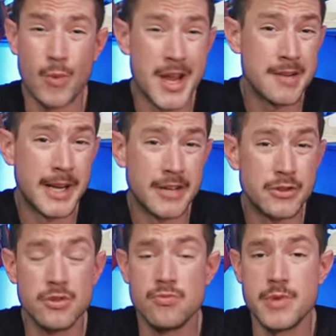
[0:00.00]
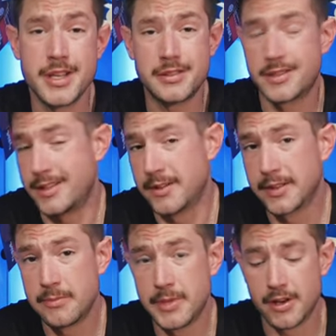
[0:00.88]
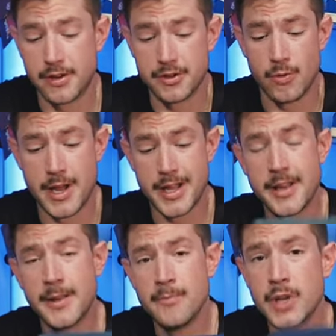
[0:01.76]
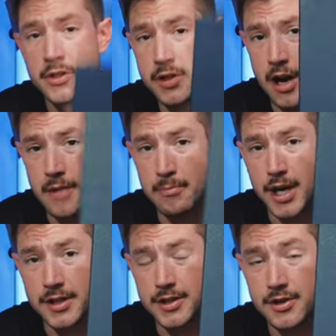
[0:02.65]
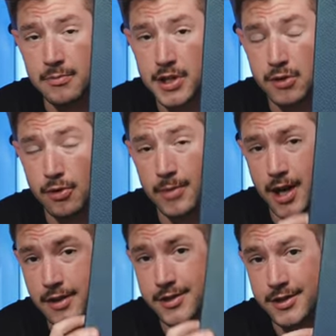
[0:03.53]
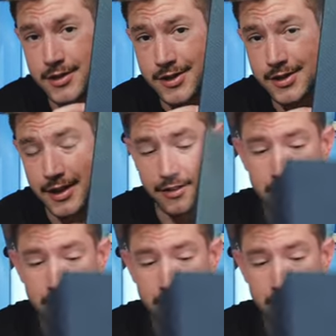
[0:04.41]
wait about two weeks, and you're going to be on your way to unboxing some Dior boxes just like